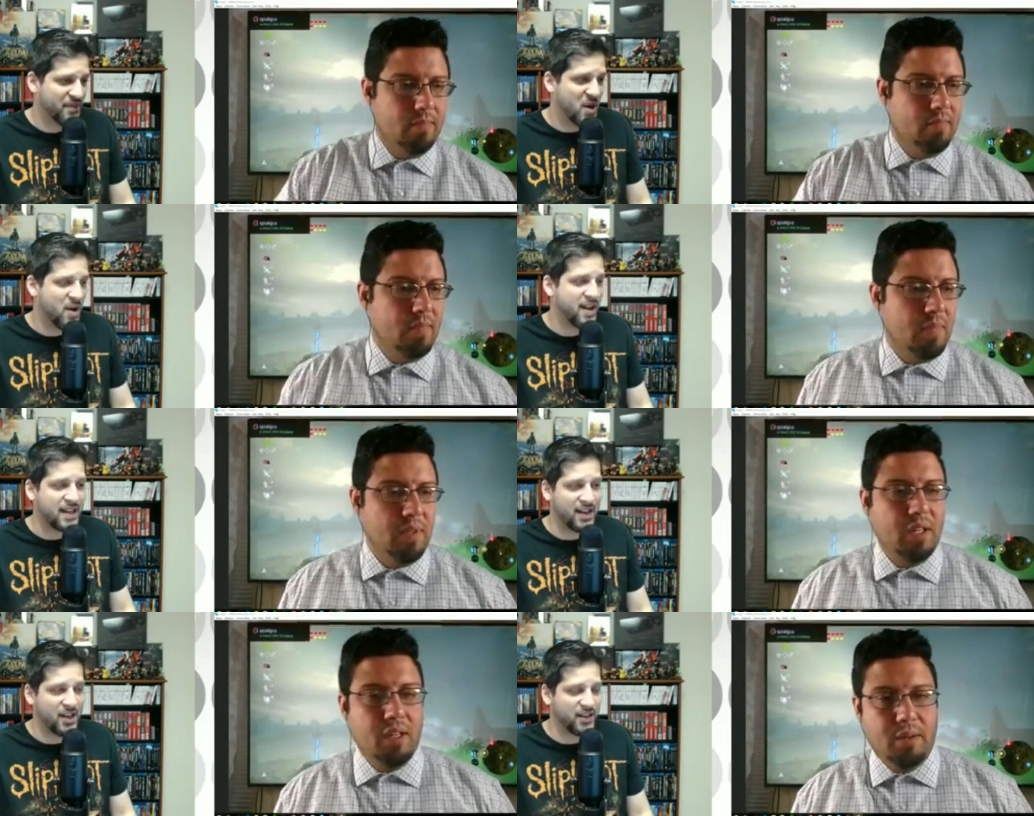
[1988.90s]
Speaker 1: Go ahead,
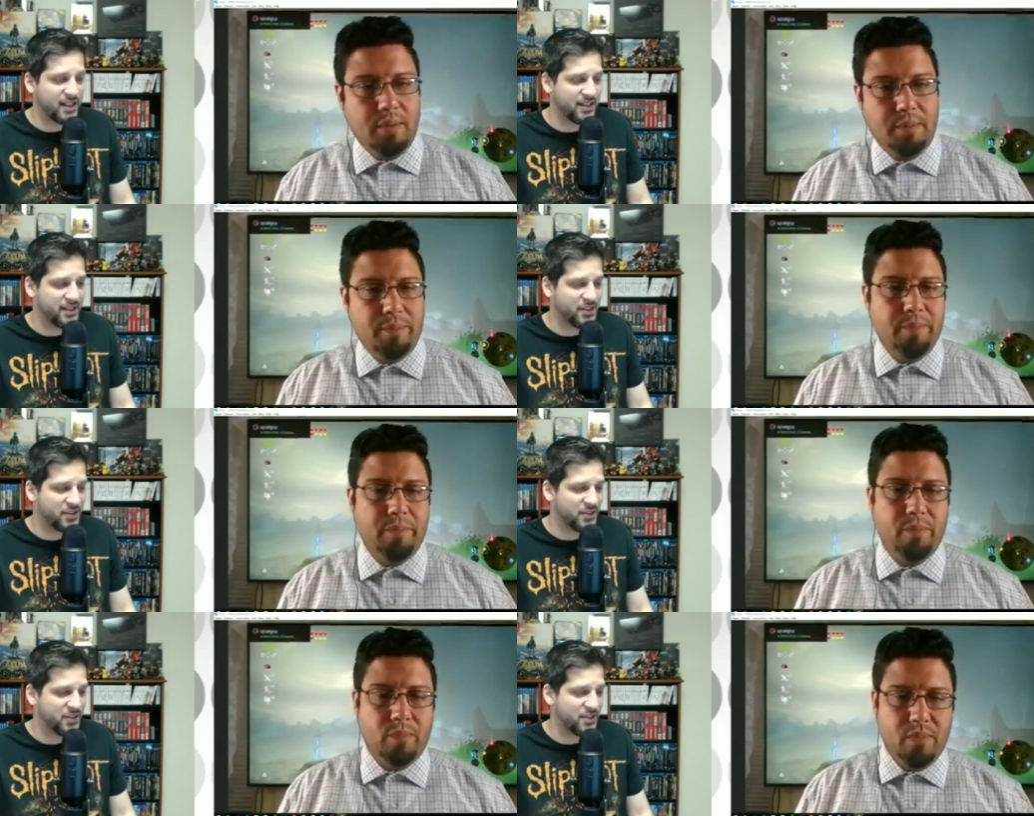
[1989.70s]
Caleones. I think
Speaker 2: you're
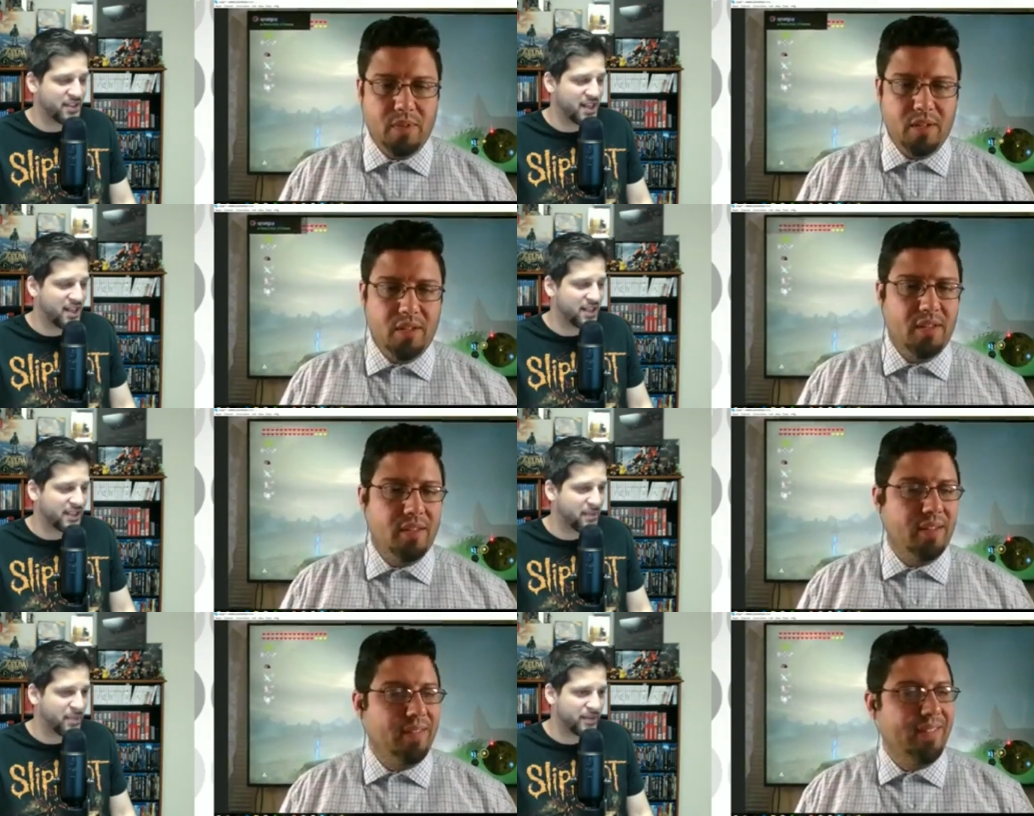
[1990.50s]
you're uh,
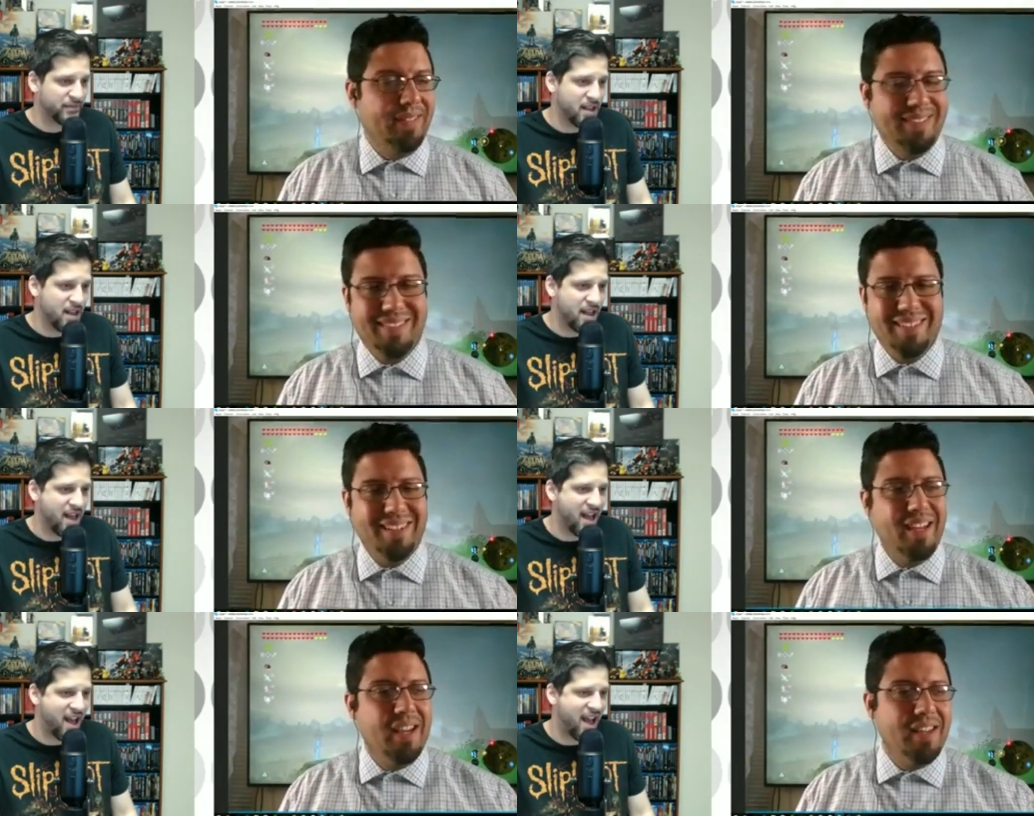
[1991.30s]
typing.
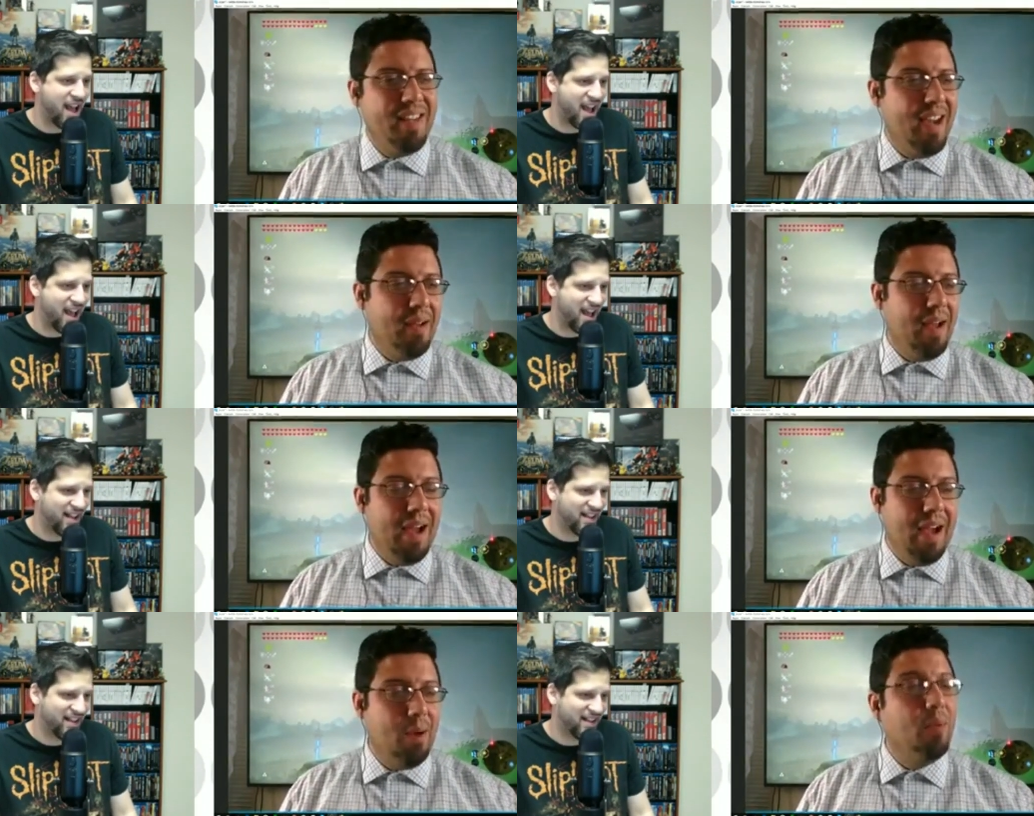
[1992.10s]
Yeah,
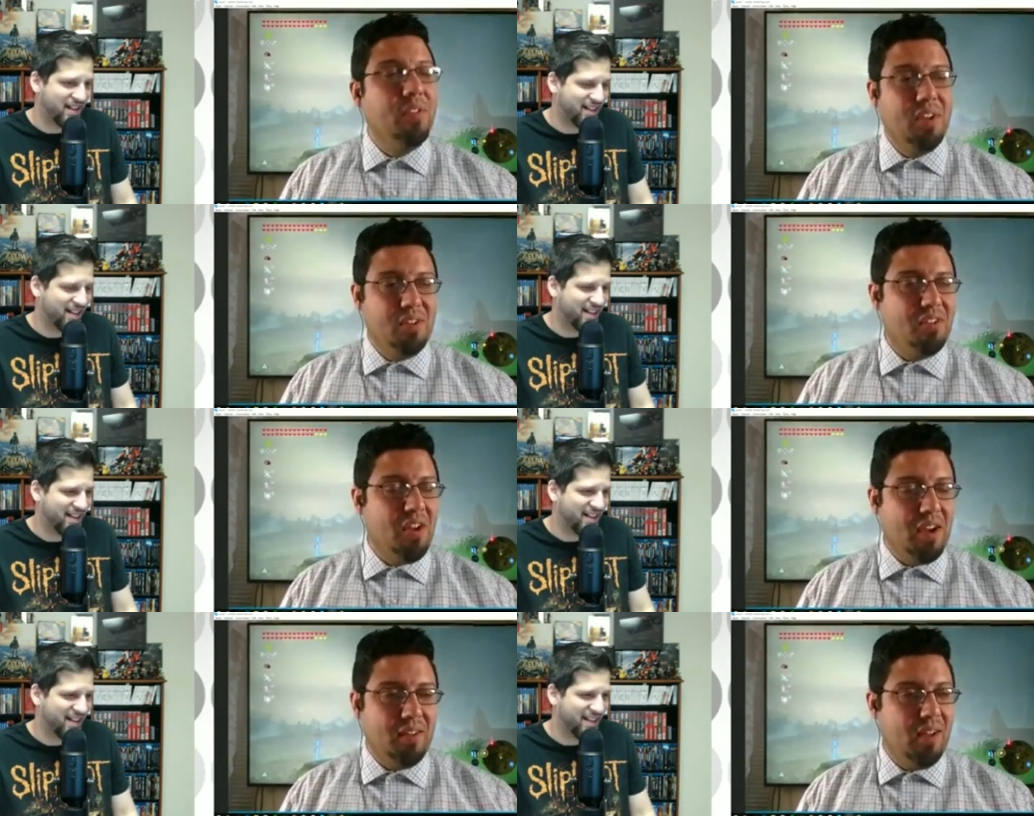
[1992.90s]
uh, I was you know, just
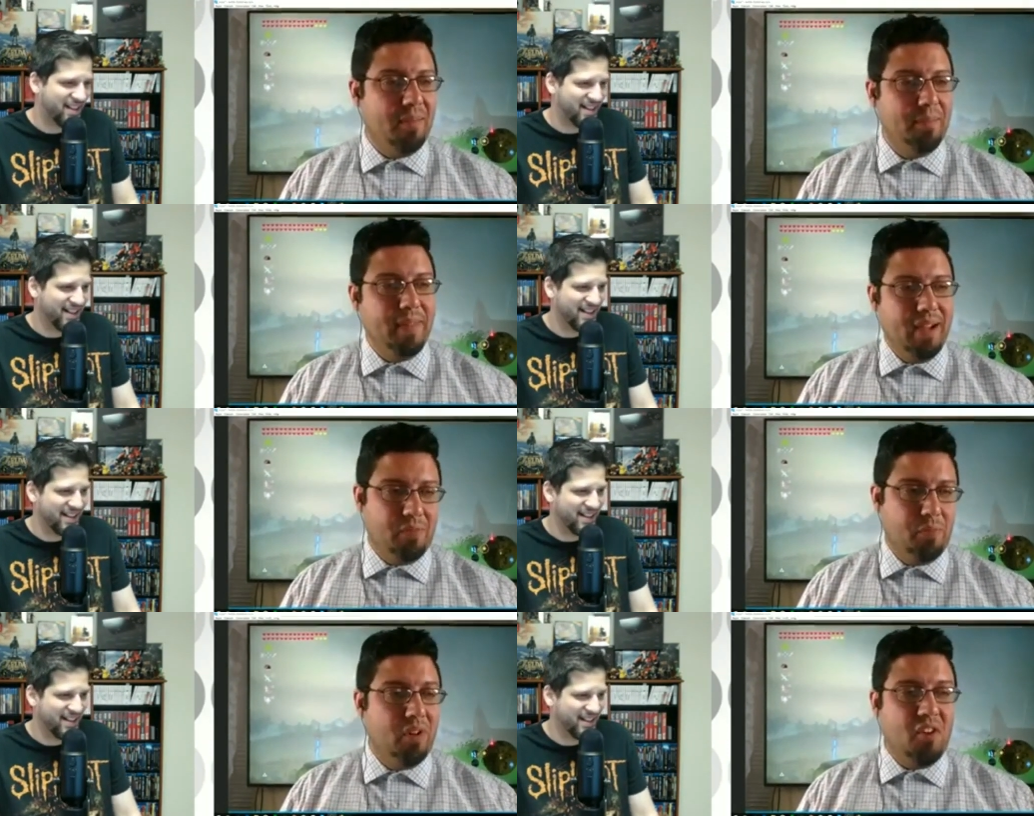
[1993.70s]
talking to um,
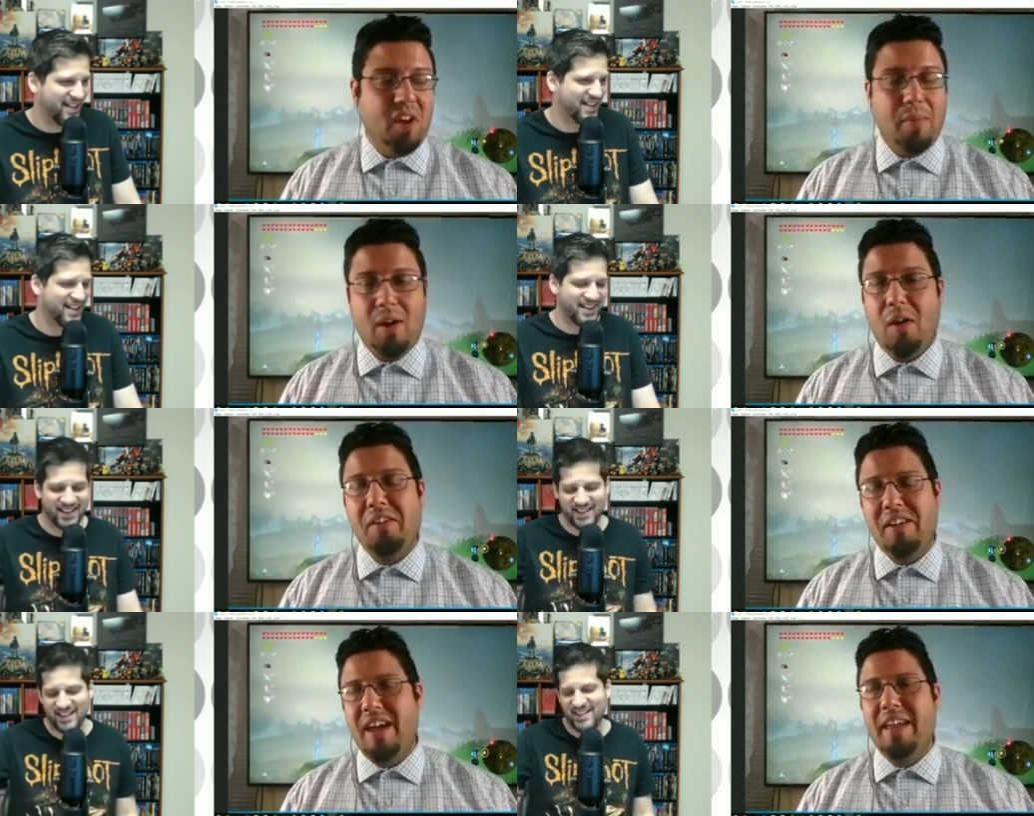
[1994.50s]
uh, Spoon is talking about
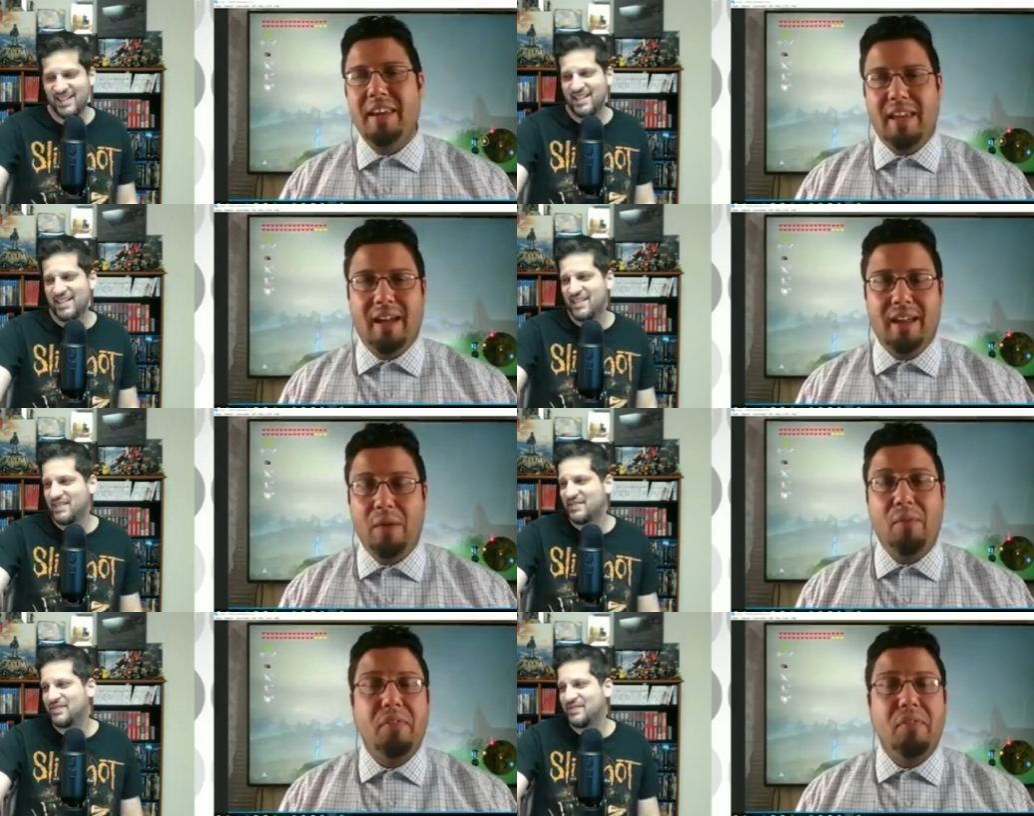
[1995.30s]
how he hit uh,